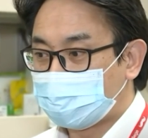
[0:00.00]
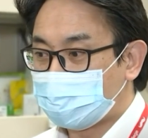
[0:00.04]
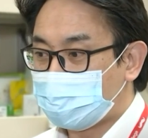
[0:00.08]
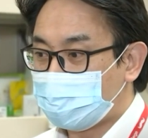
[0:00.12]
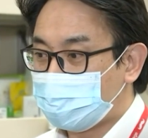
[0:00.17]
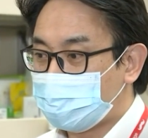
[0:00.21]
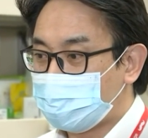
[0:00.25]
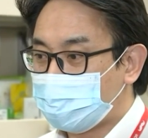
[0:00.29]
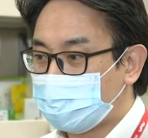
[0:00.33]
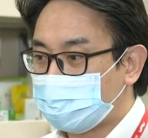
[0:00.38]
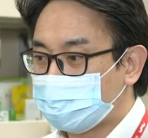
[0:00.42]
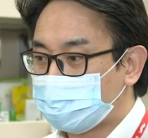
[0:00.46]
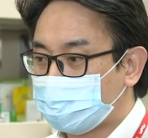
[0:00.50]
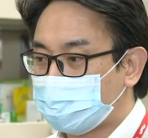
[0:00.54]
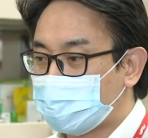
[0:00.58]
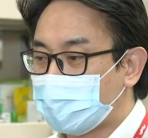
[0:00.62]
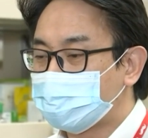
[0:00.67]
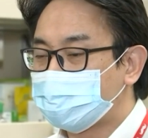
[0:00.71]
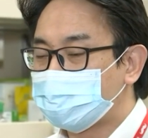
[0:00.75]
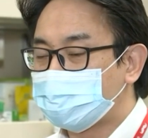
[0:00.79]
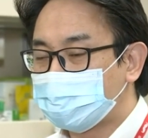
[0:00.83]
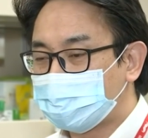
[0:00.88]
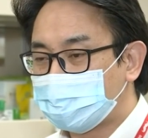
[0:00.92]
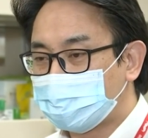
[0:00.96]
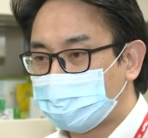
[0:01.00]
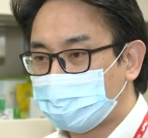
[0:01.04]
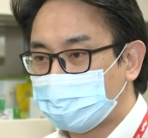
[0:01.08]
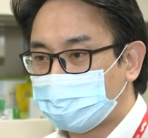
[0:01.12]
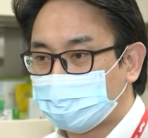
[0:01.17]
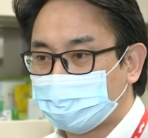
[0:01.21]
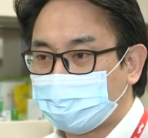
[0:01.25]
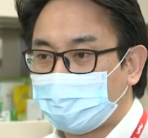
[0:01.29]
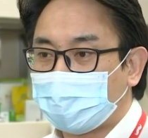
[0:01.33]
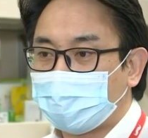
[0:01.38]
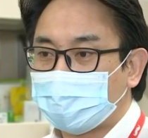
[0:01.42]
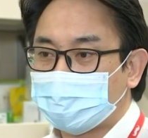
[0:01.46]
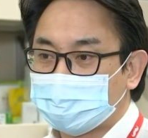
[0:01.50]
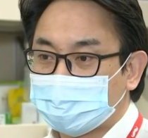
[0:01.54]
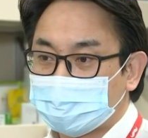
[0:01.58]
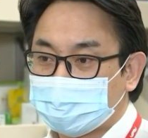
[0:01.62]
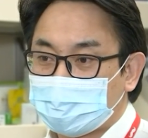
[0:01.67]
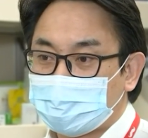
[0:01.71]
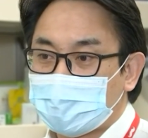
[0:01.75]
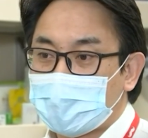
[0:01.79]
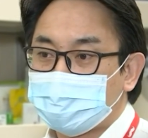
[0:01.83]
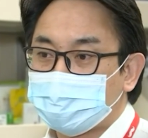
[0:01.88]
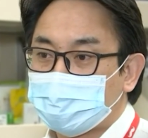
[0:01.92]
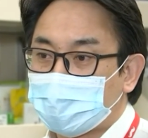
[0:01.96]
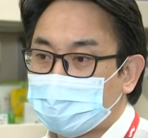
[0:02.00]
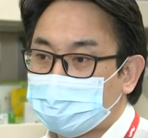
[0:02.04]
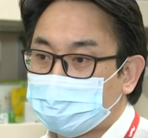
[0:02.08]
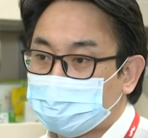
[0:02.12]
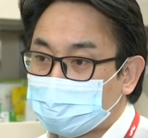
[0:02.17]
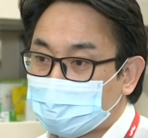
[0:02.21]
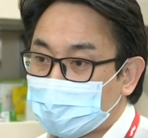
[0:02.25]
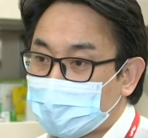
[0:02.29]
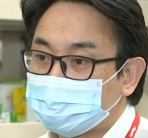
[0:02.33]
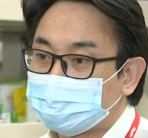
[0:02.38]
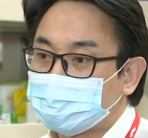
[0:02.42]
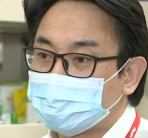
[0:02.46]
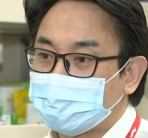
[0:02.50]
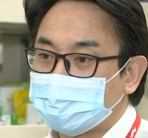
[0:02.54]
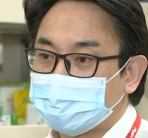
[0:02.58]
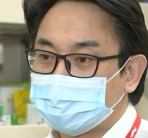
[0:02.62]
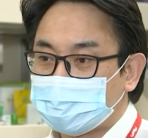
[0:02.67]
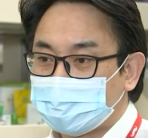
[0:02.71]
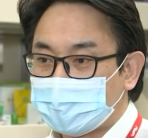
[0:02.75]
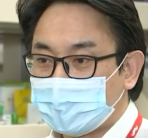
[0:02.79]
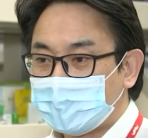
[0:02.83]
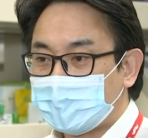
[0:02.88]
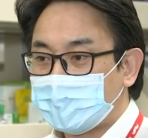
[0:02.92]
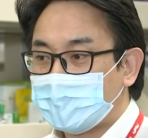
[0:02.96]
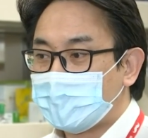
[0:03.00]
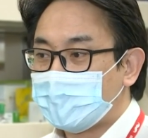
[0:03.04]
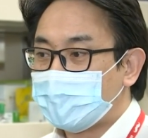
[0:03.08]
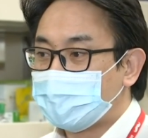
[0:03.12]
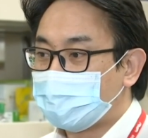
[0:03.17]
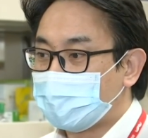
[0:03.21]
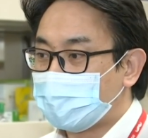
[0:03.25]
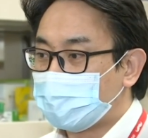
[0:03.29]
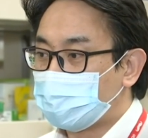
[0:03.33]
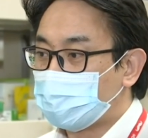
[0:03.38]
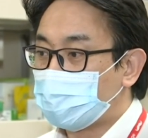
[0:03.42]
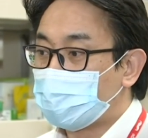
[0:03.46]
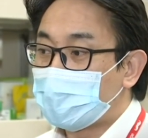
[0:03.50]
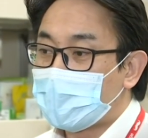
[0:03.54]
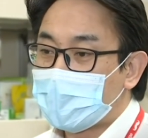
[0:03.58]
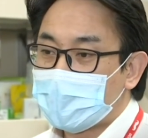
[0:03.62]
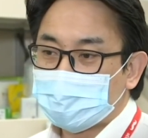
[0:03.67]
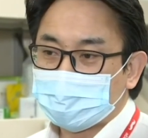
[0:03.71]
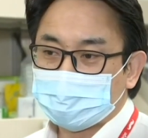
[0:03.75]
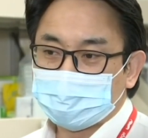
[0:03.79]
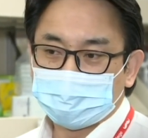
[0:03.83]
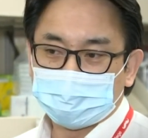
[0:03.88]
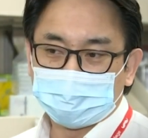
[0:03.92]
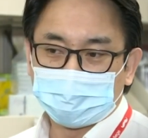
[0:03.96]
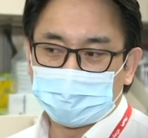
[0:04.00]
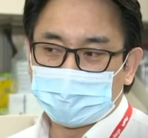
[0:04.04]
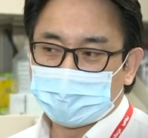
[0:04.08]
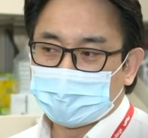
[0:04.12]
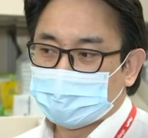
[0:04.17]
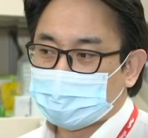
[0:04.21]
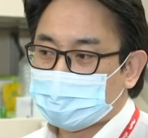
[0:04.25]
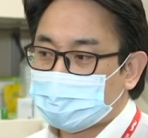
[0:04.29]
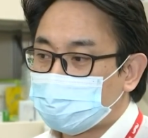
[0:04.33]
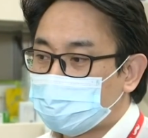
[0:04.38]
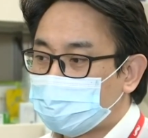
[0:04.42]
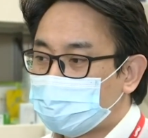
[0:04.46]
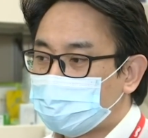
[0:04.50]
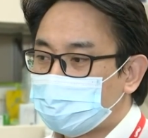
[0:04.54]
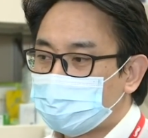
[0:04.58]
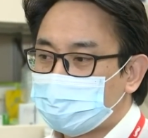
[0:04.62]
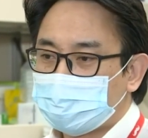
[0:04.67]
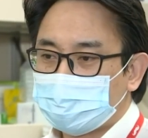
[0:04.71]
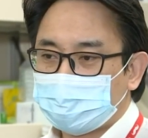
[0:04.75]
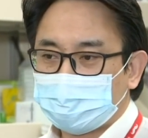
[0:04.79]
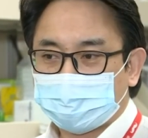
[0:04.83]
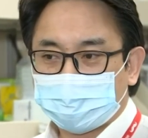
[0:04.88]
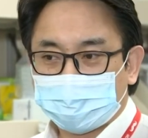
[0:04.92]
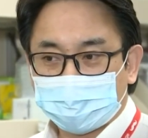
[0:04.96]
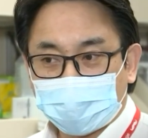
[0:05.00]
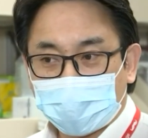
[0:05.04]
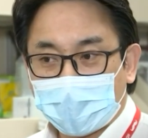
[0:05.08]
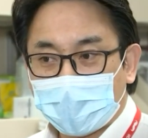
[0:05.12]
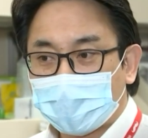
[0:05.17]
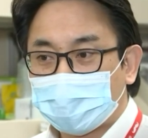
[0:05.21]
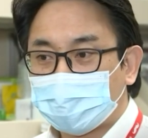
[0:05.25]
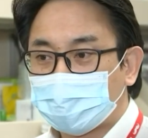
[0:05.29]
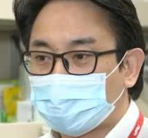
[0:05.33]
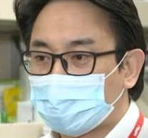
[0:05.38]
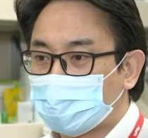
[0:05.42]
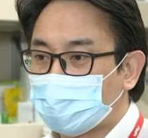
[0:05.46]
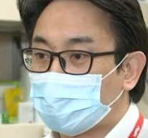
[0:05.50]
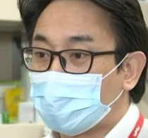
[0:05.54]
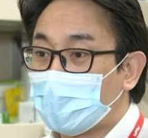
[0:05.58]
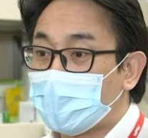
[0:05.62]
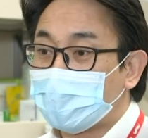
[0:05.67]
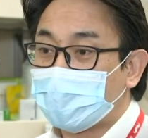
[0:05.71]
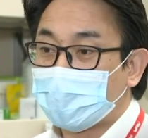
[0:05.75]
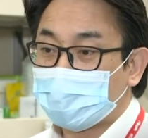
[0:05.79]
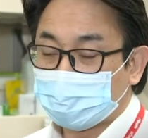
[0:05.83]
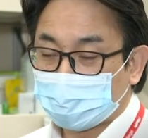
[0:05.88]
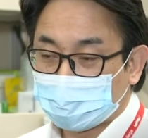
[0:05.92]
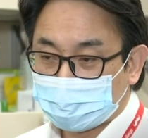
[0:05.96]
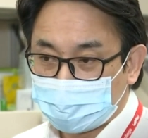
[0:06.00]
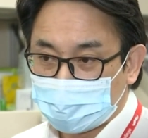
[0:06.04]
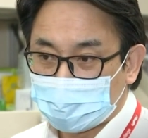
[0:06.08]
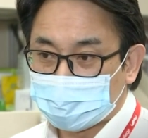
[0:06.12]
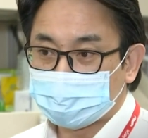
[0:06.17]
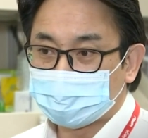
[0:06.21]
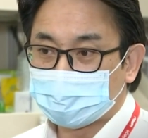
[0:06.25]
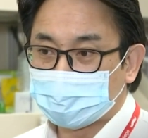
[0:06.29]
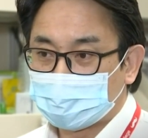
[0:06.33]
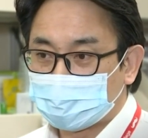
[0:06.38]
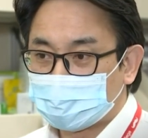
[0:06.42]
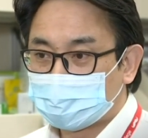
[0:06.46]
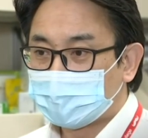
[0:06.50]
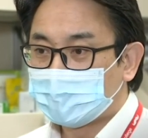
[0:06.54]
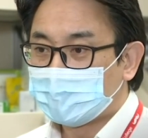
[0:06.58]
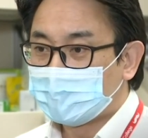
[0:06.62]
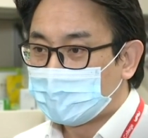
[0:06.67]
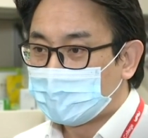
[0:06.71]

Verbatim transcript: The presence of this variant is a lot more prevalent than one, two, ten, one hundred 100 people.